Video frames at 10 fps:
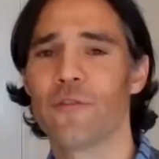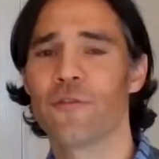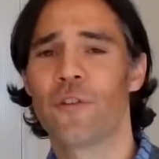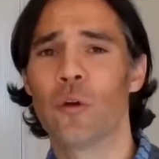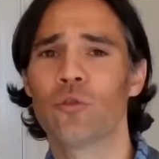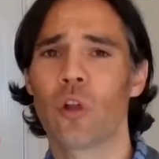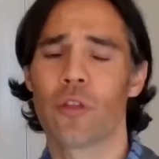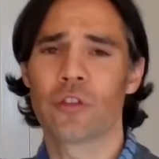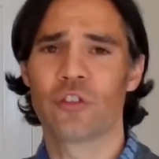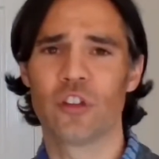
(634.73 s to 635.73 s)
feels like the
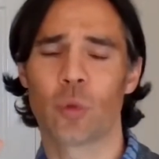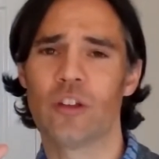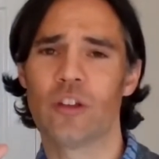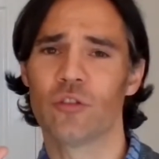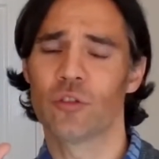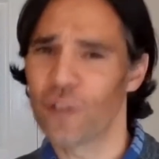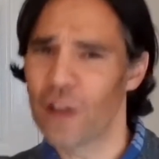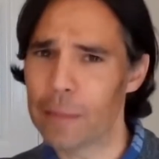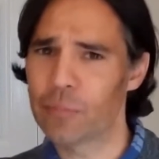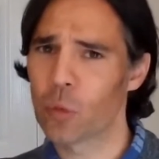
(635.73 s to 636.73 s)
situation's
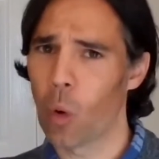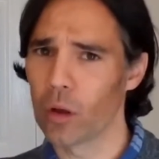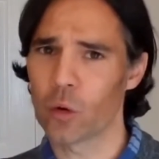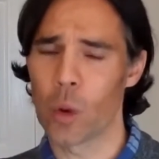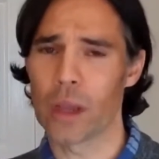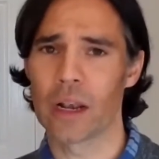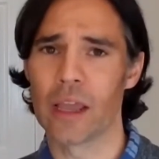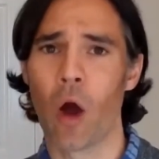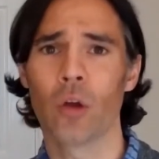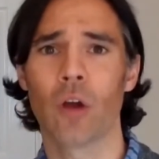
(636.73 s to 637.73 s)
flipped quite quickly.
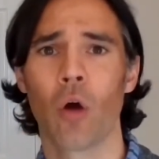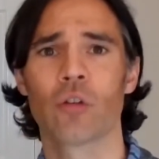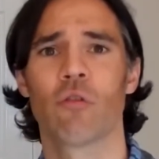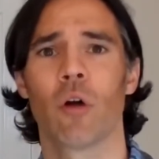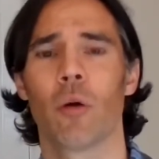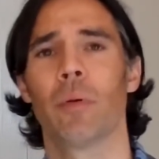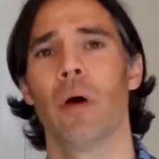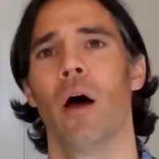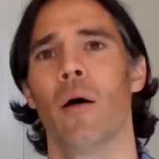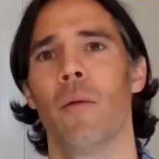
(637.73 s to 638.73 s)
I grew up,
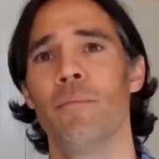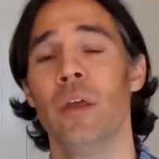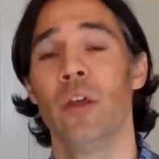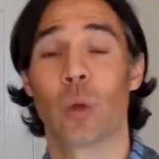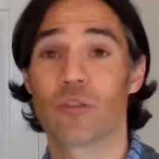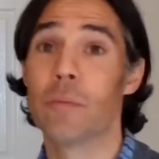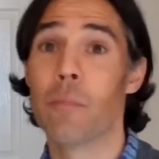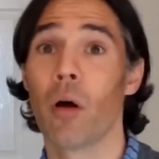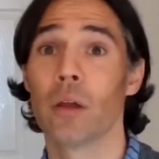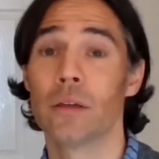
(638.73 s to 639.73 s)
so
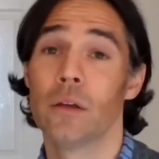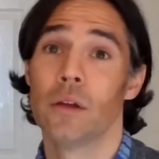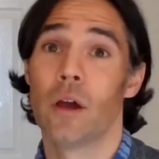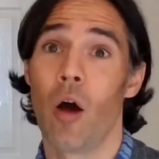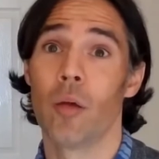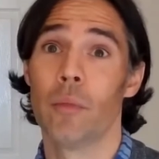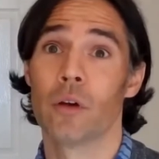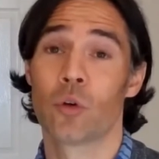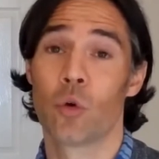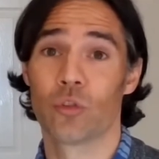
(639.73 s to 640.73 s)
actually I'm a
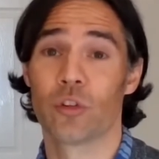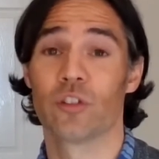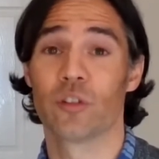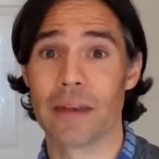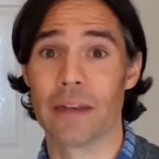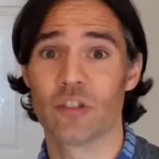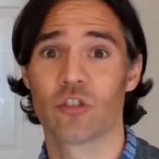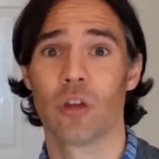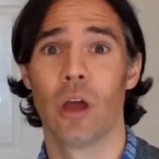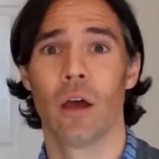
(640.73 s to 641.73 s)
quarter Spanish.
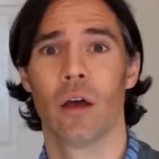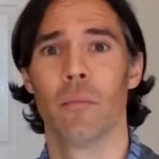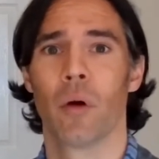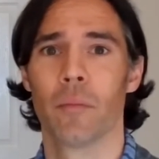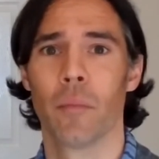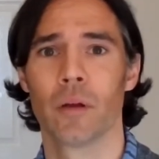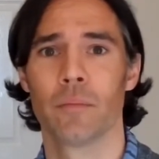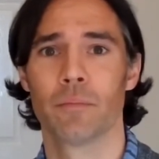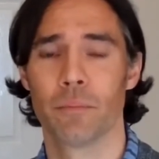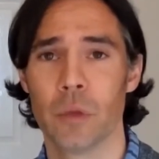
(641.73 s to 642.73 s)
My
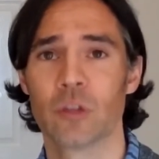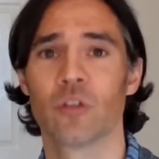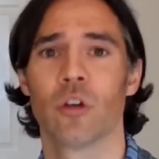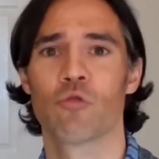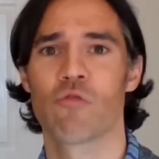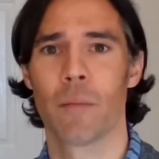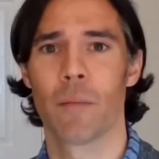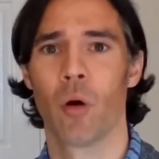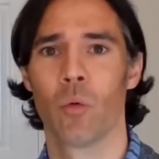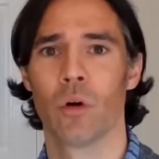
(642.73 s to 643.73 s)
maternal
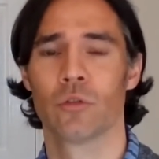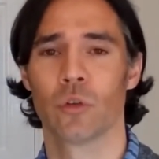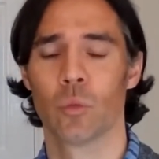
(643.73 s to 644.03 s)
grandma was